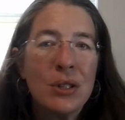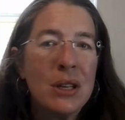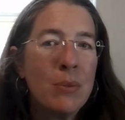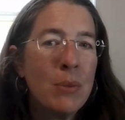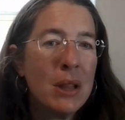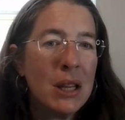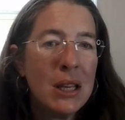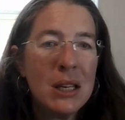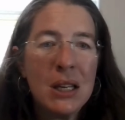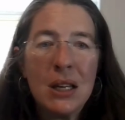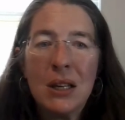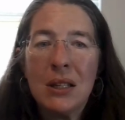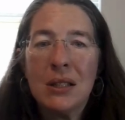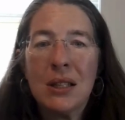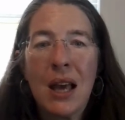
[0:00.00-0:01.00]
and
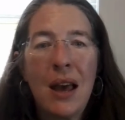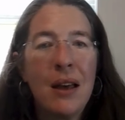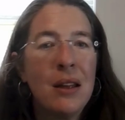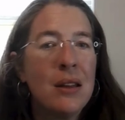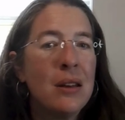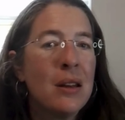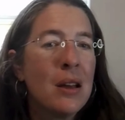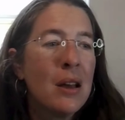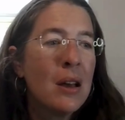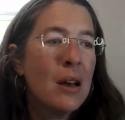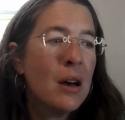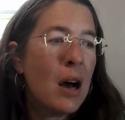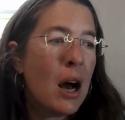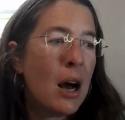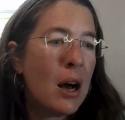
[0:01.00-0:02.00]
Melinda's and
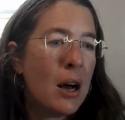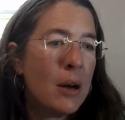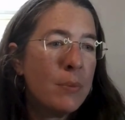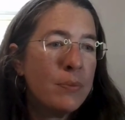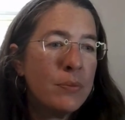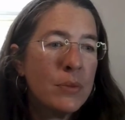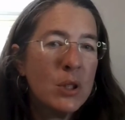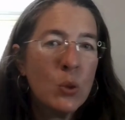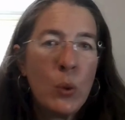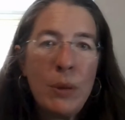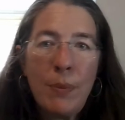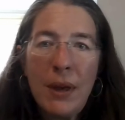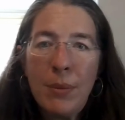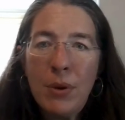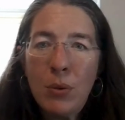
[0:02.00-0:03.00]
Sweet
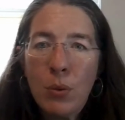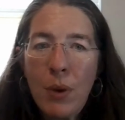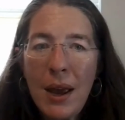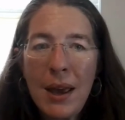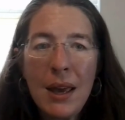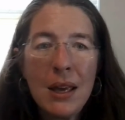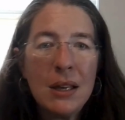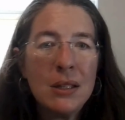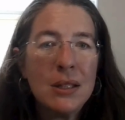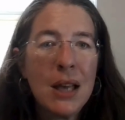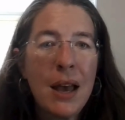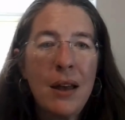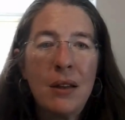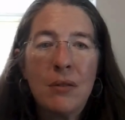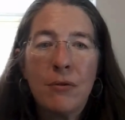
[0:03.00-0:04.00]
Baby Ray's
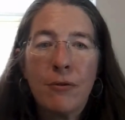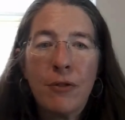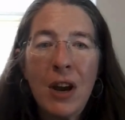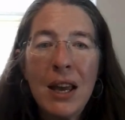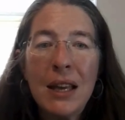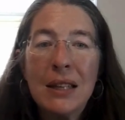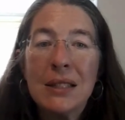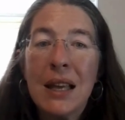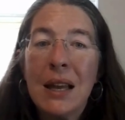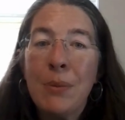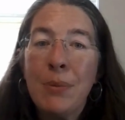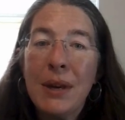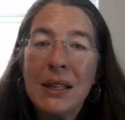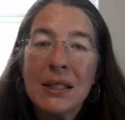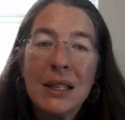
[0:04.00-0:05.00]
and Frank's, and
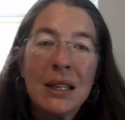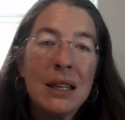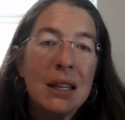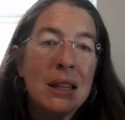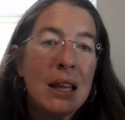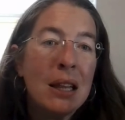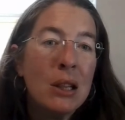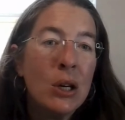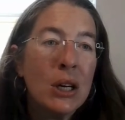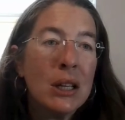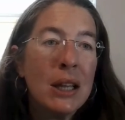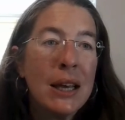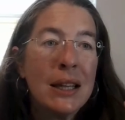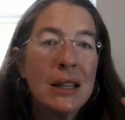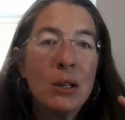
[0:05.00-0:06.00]
basically they look
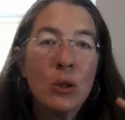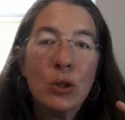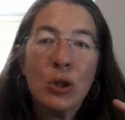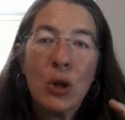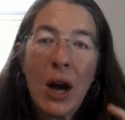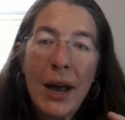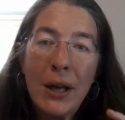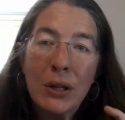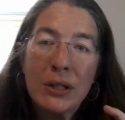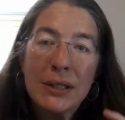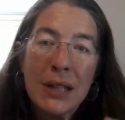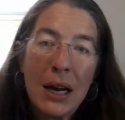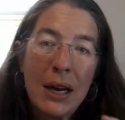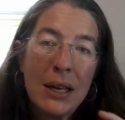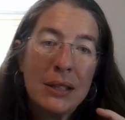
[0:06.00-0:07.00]
like little trial
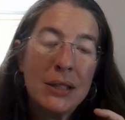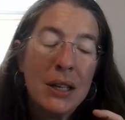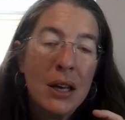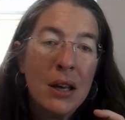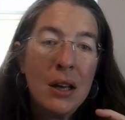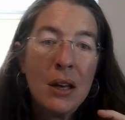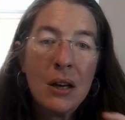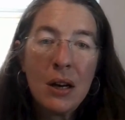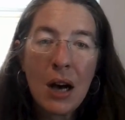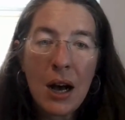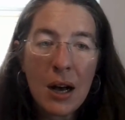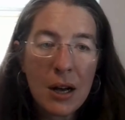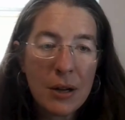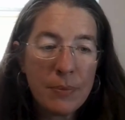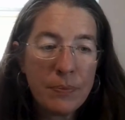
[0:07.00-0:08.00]
size
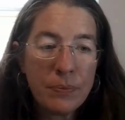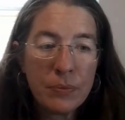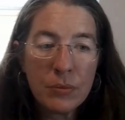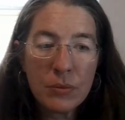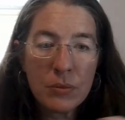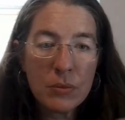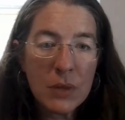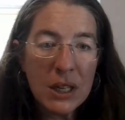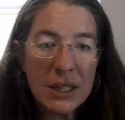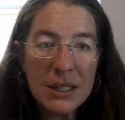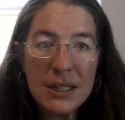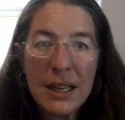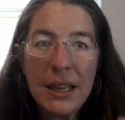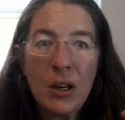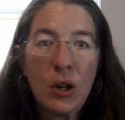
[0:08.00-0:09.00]

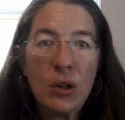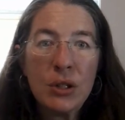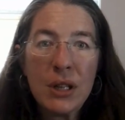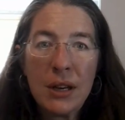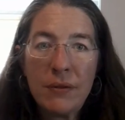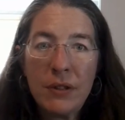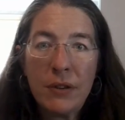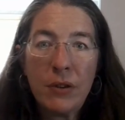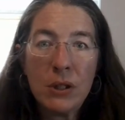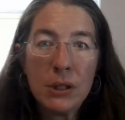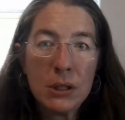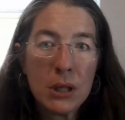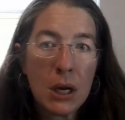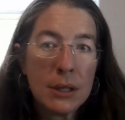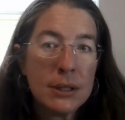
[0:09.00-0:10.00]
containers of different
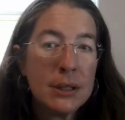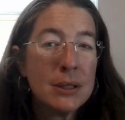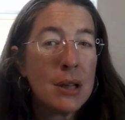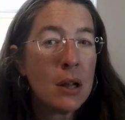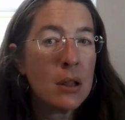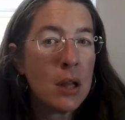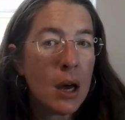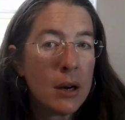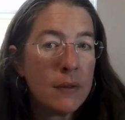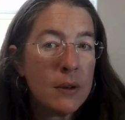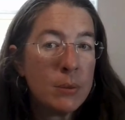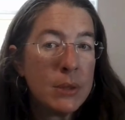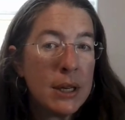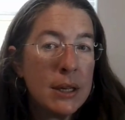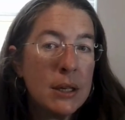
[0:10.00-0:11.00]
sauces. A lot of them
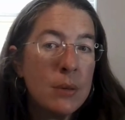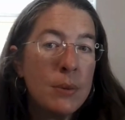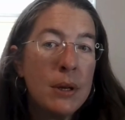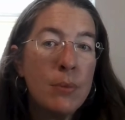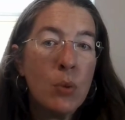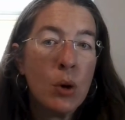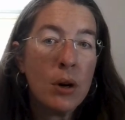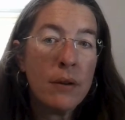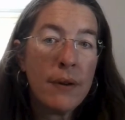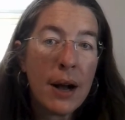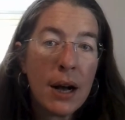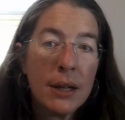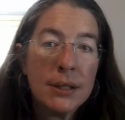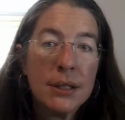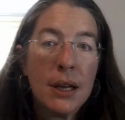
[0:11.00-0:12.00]
tend to be more of
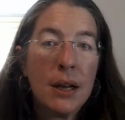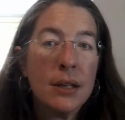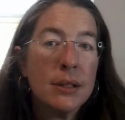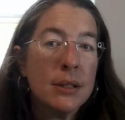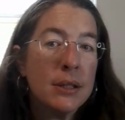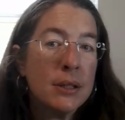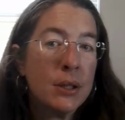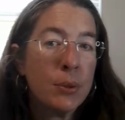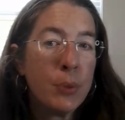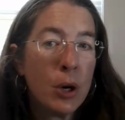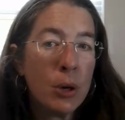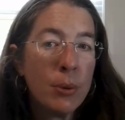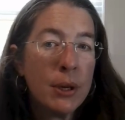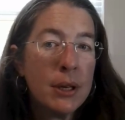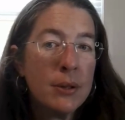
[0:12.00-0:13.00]
hot sauces or
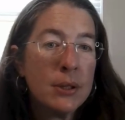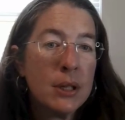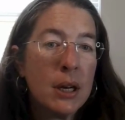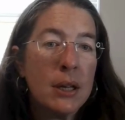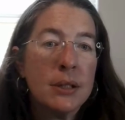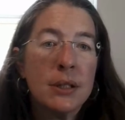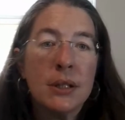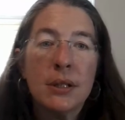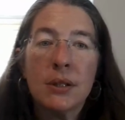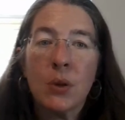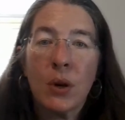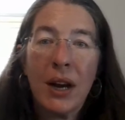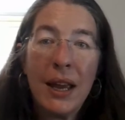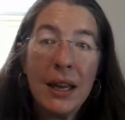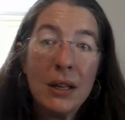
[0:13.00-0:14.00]
barbecue sauces
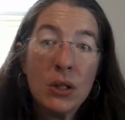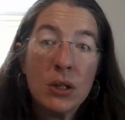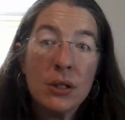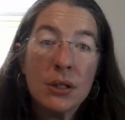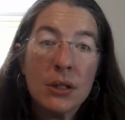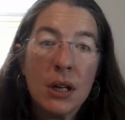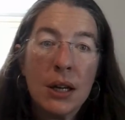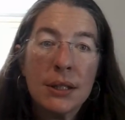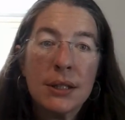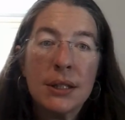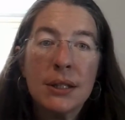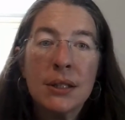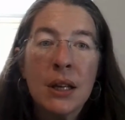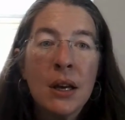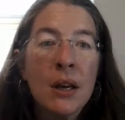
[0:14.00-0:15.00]
or Asian
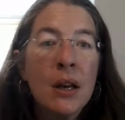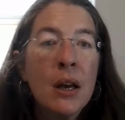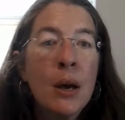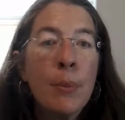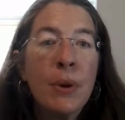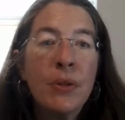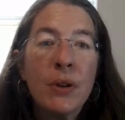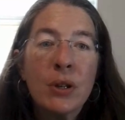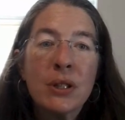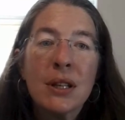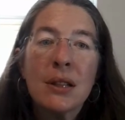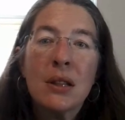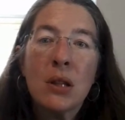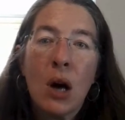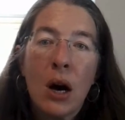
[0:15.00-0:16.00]
sauces, but there's a
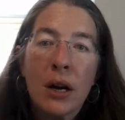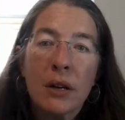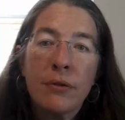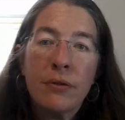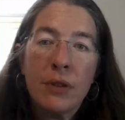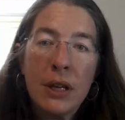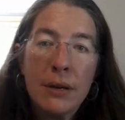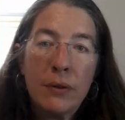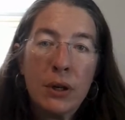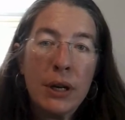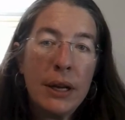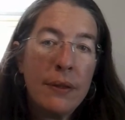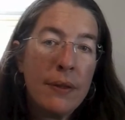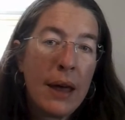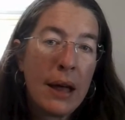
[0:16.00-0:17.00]
lot of flavor
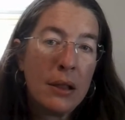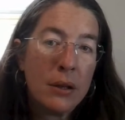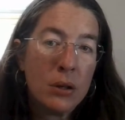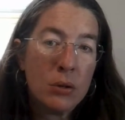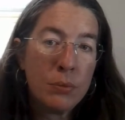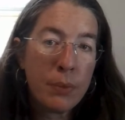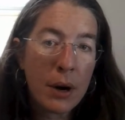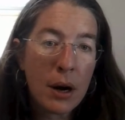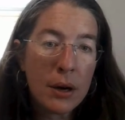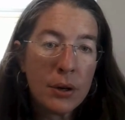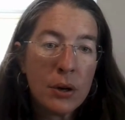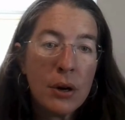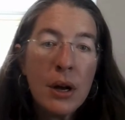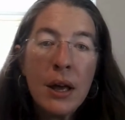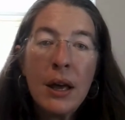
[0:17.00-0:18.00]
in that little
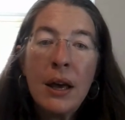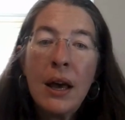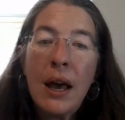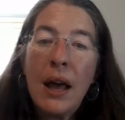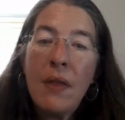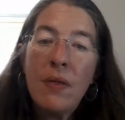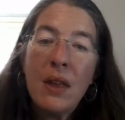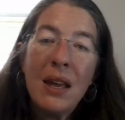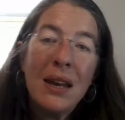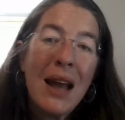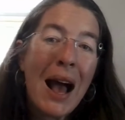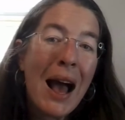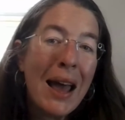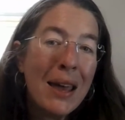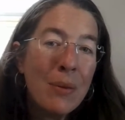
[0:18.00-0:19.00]
bottle. And then
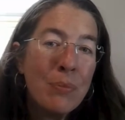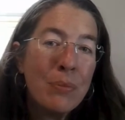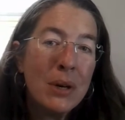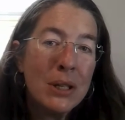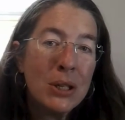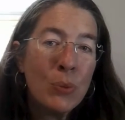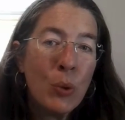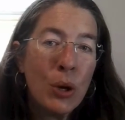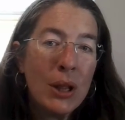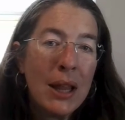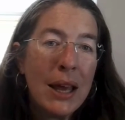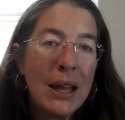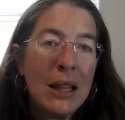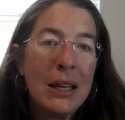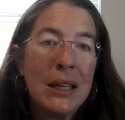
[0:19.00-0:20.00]
I am much more
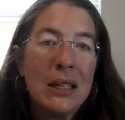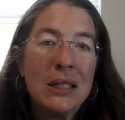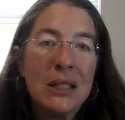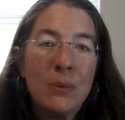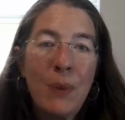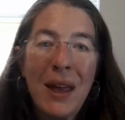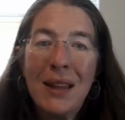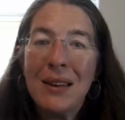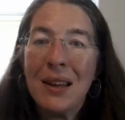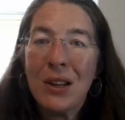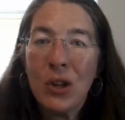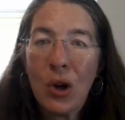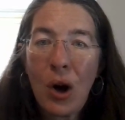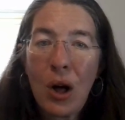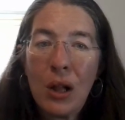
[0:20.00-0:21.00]
likely to spend
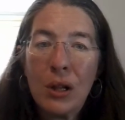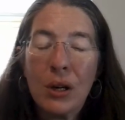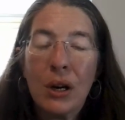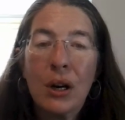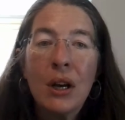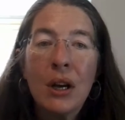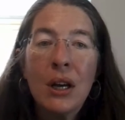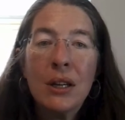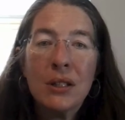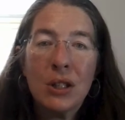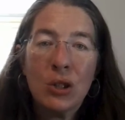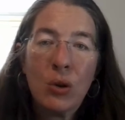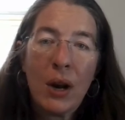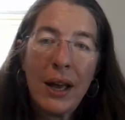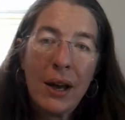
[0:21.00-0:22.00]
$1 to
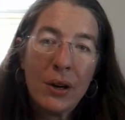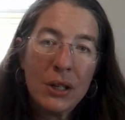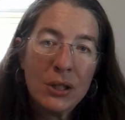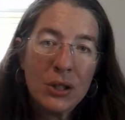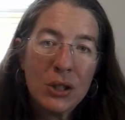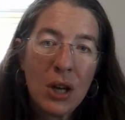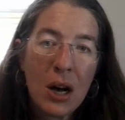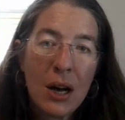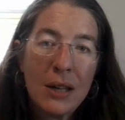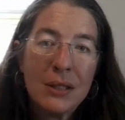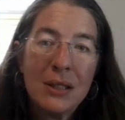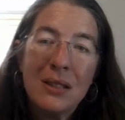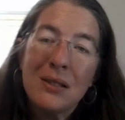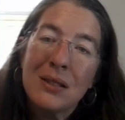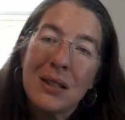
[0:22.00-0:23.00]
try out a sauce
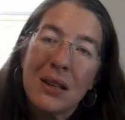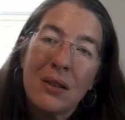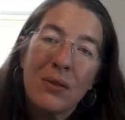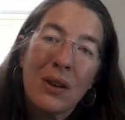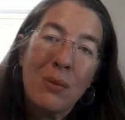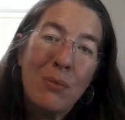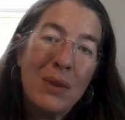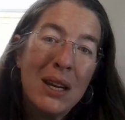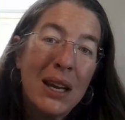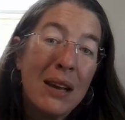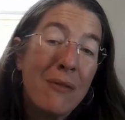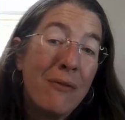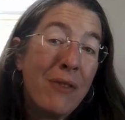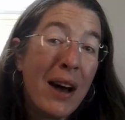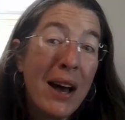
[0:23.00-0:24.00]
instead of committing
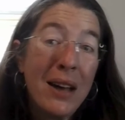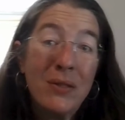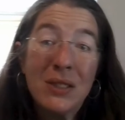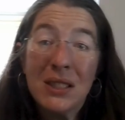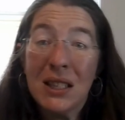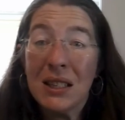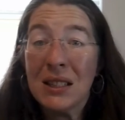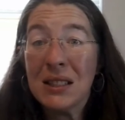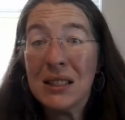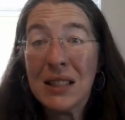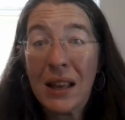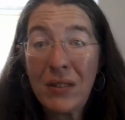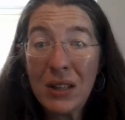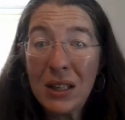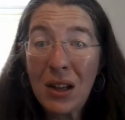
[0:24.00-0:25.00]
$5,
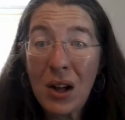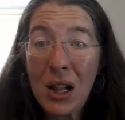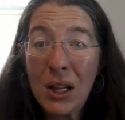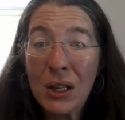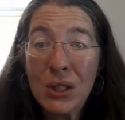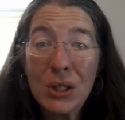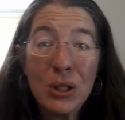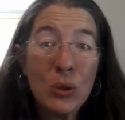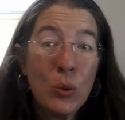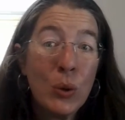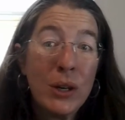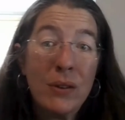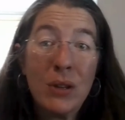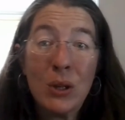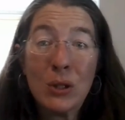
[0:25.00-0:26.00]
$6, $7 to one
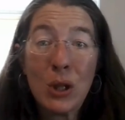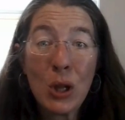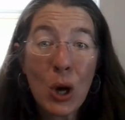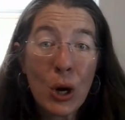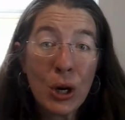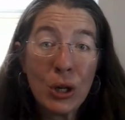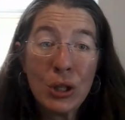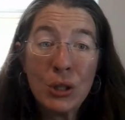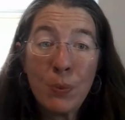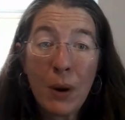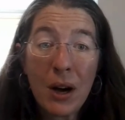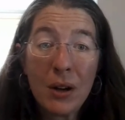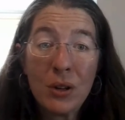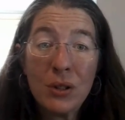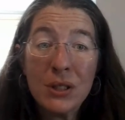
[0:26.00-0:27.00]
of those large
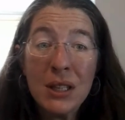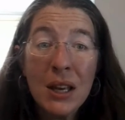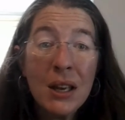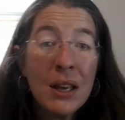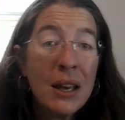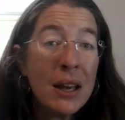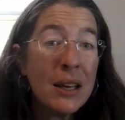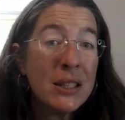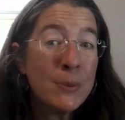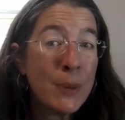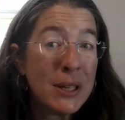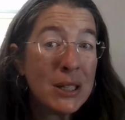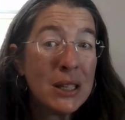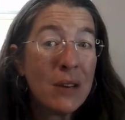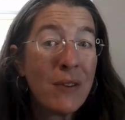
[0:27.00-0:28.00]
bottles,
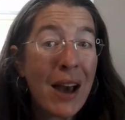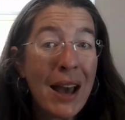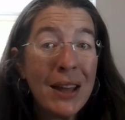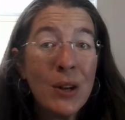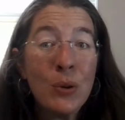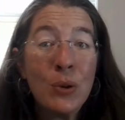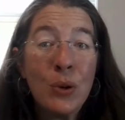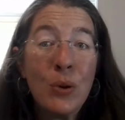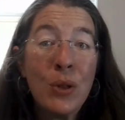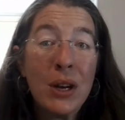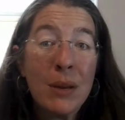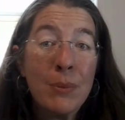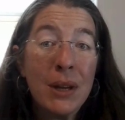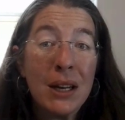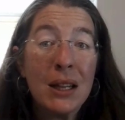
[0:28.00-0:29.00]
especially if I don't know that
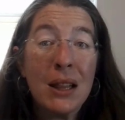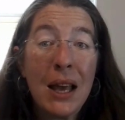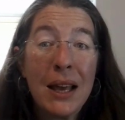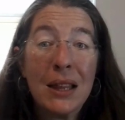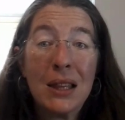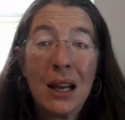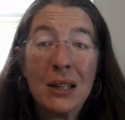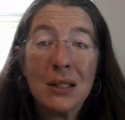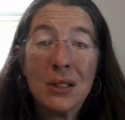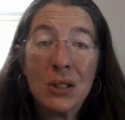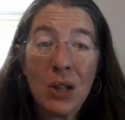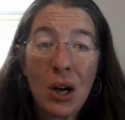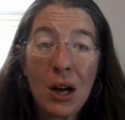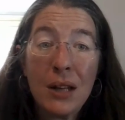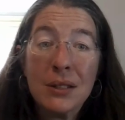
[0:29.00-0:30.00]
I'm going to like that
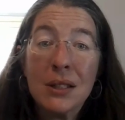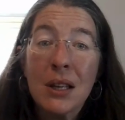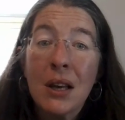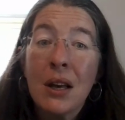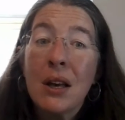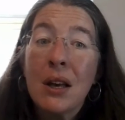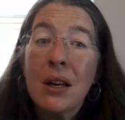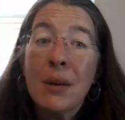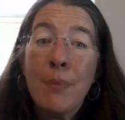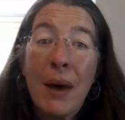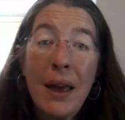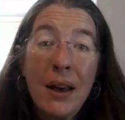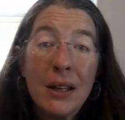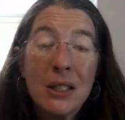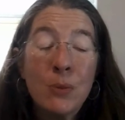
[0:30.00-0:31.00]
sauce. My
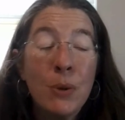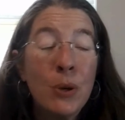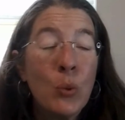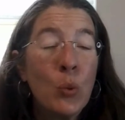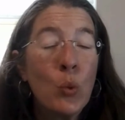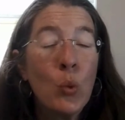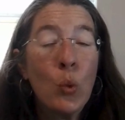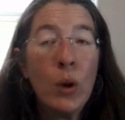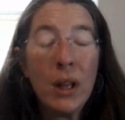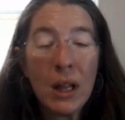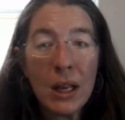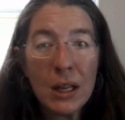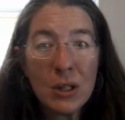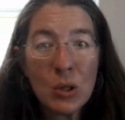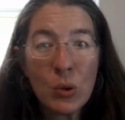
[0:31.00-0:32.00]
husband
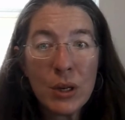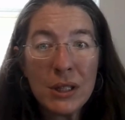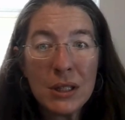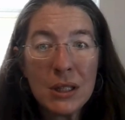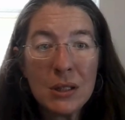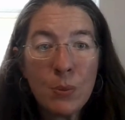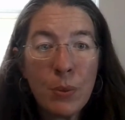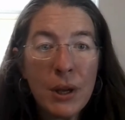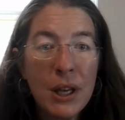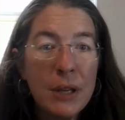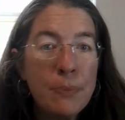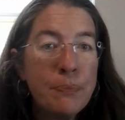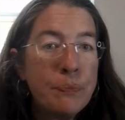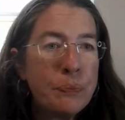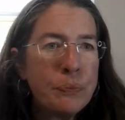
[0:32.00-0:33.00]
really enjoys this bin.